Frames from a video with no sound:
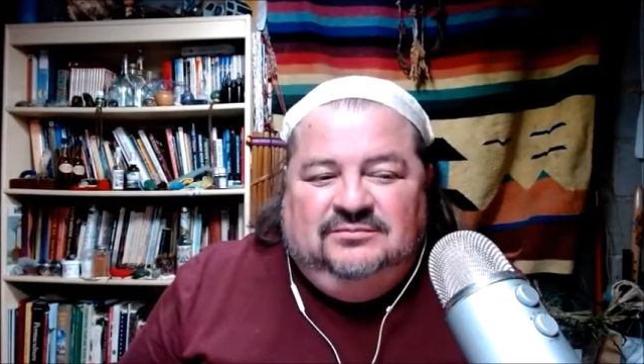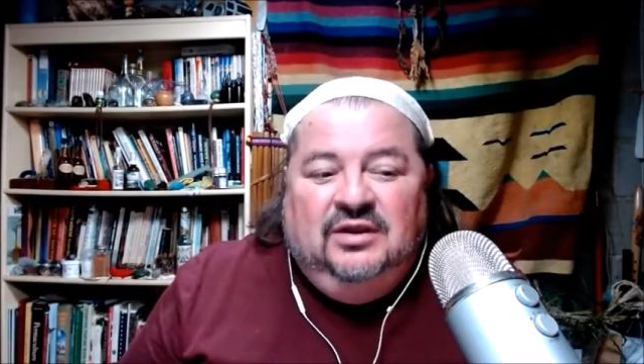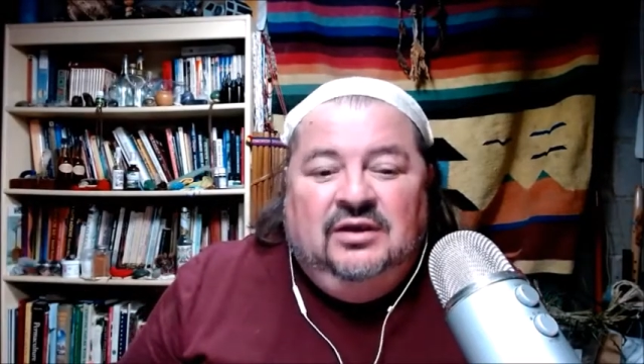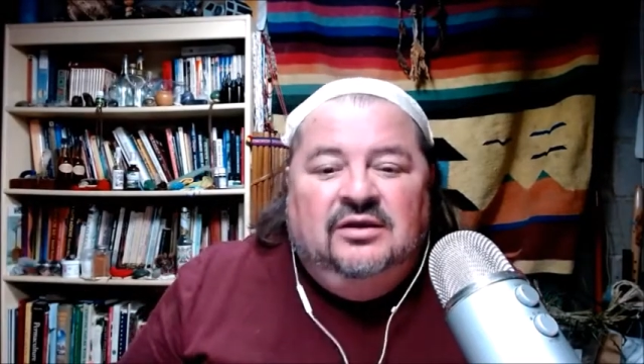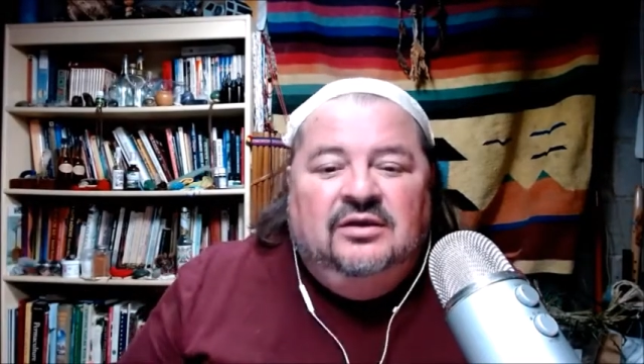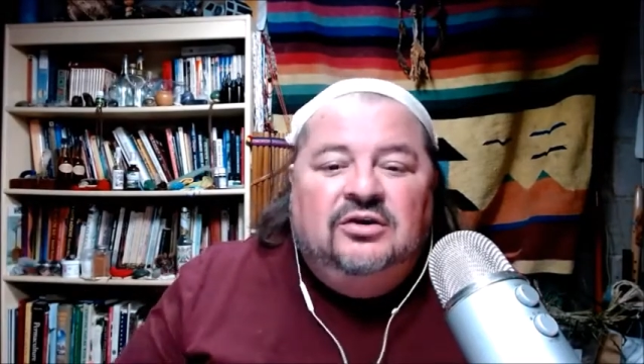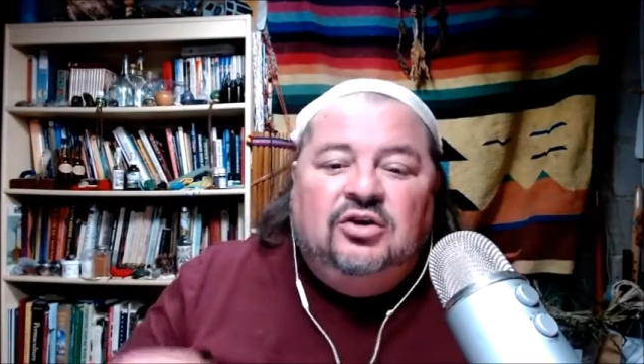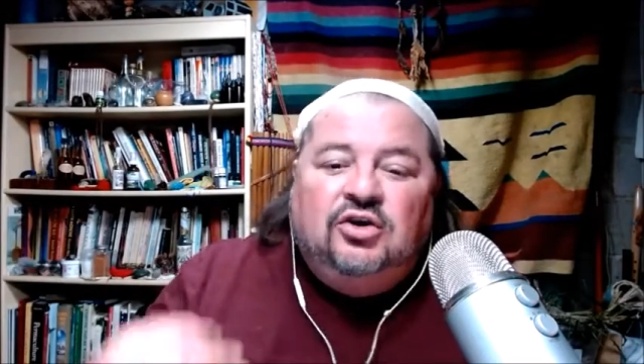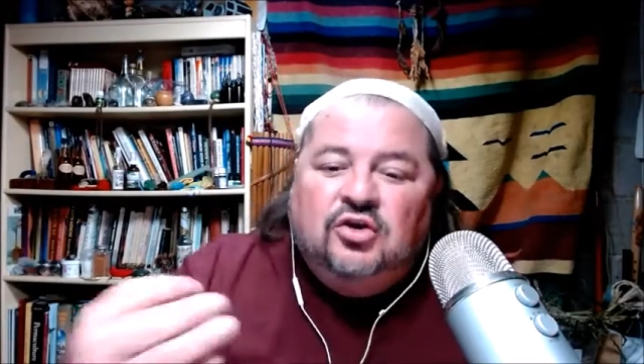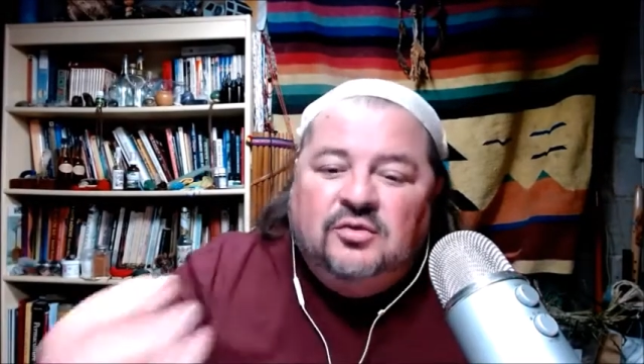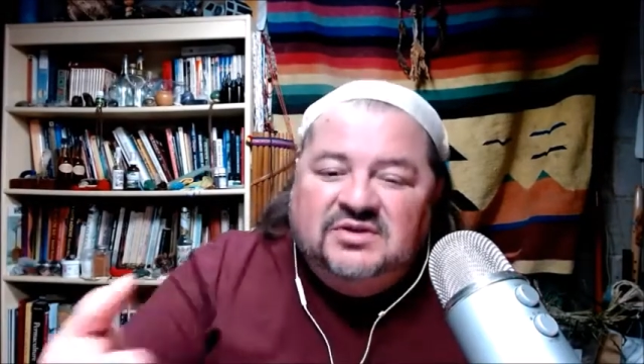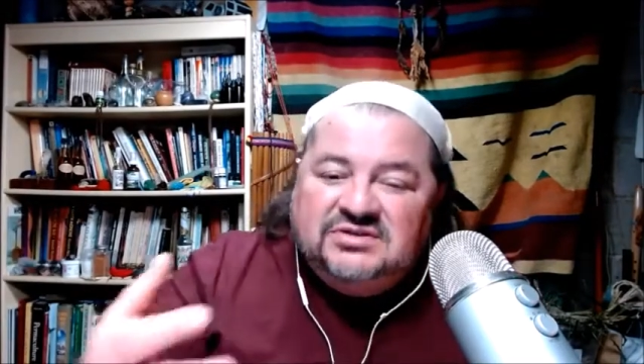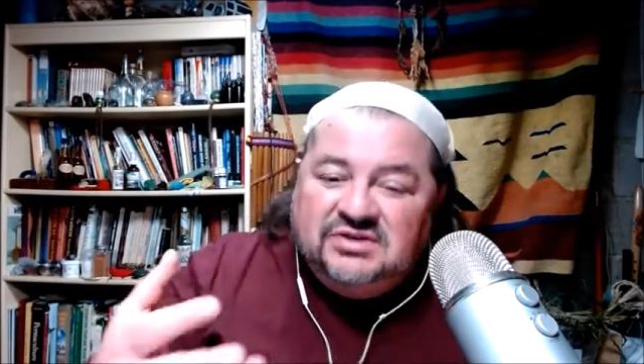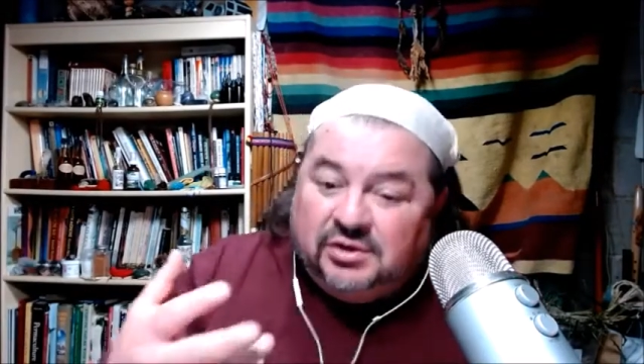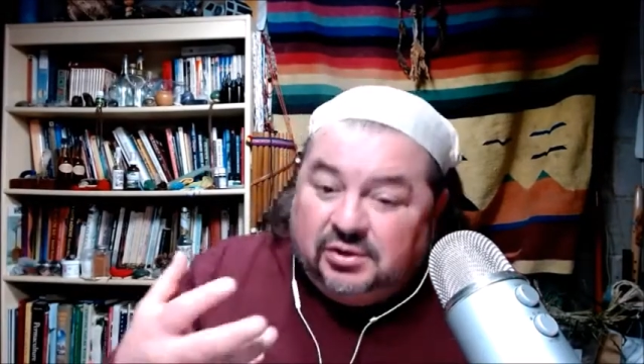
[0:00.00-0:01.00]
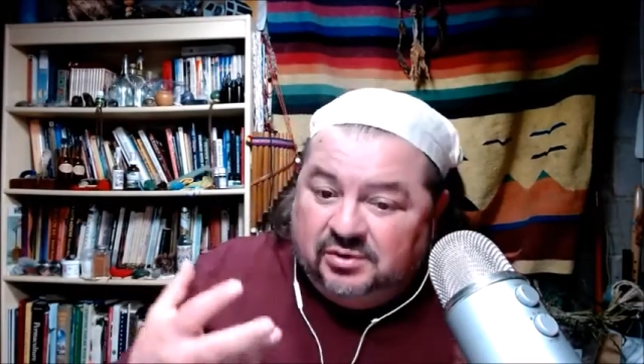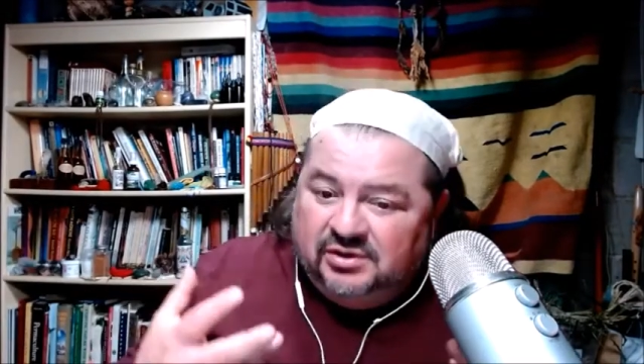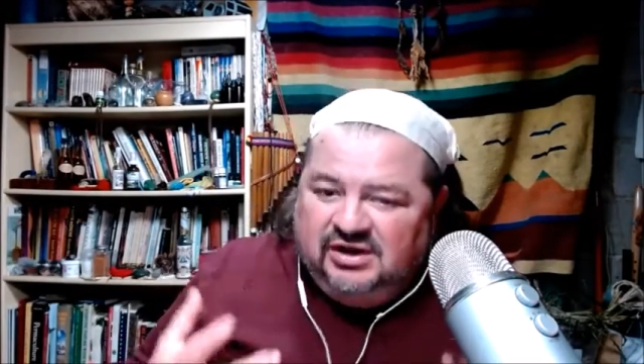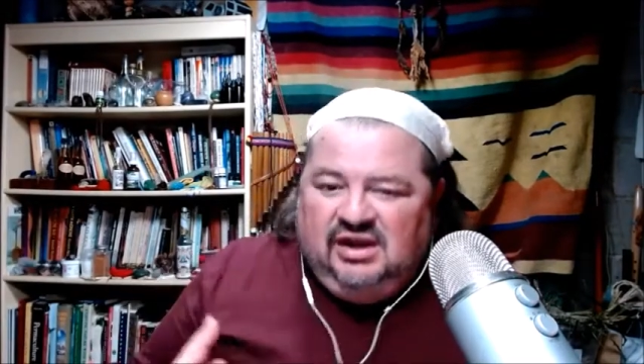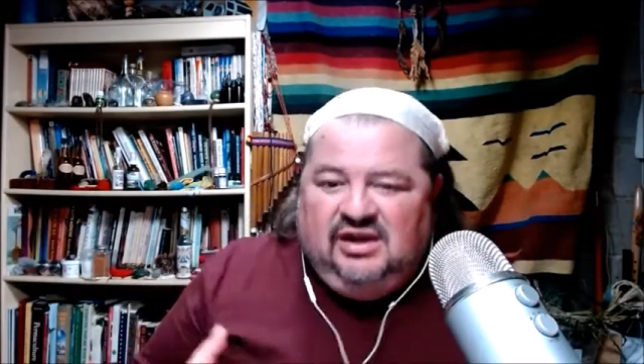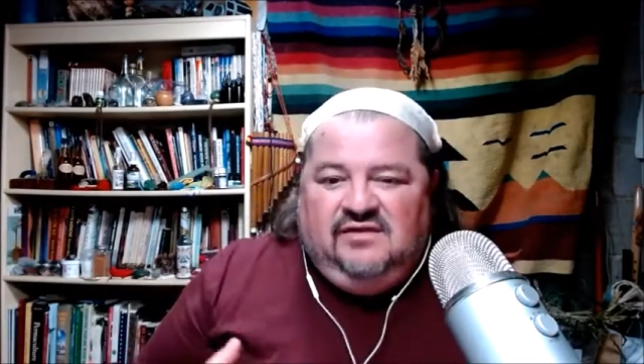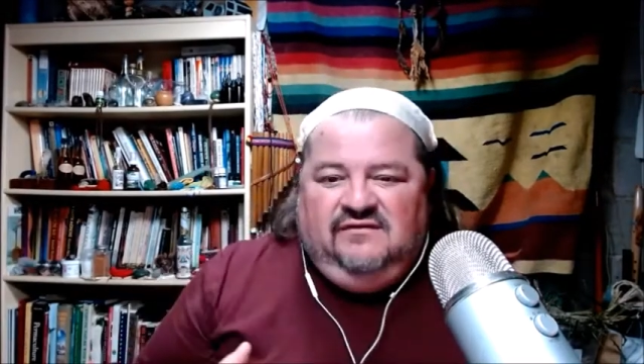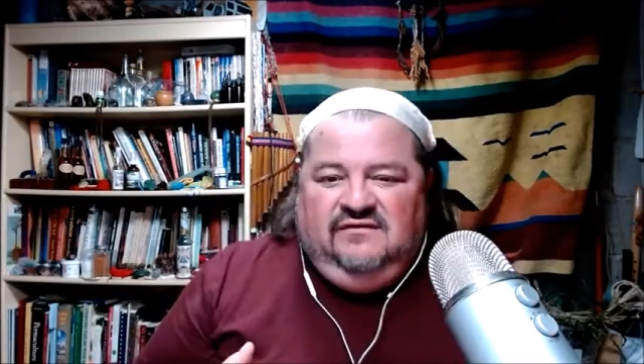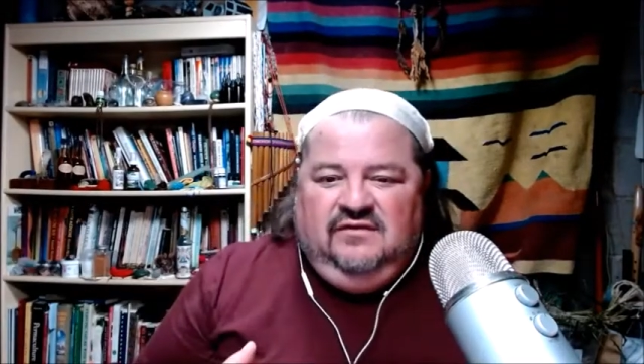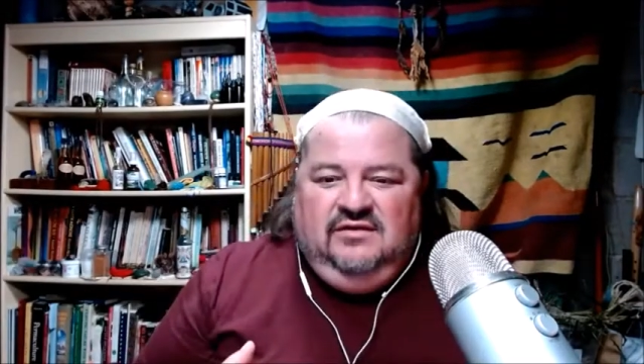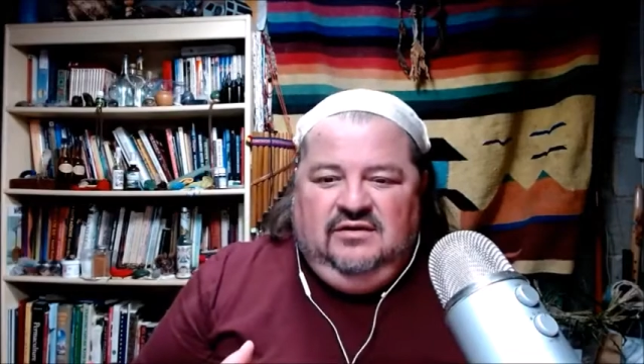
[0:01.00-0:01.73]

Humans are creative,